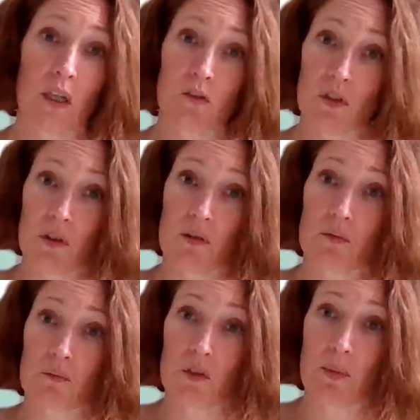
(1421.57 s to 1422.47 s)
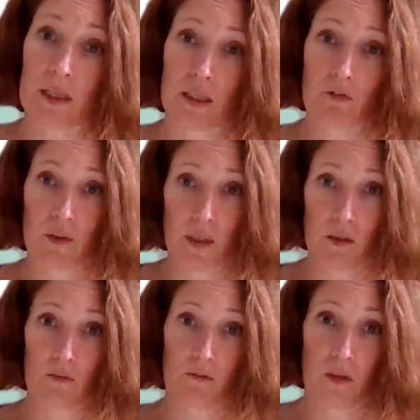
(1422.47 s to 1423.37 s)
to spreading
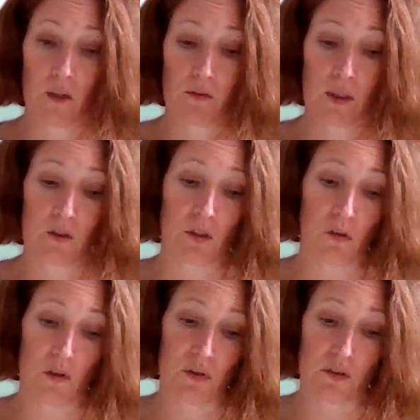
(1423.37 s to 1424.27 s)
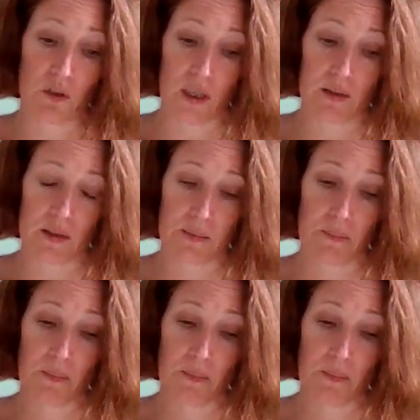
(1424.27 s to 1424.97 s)
further afield across the Trust.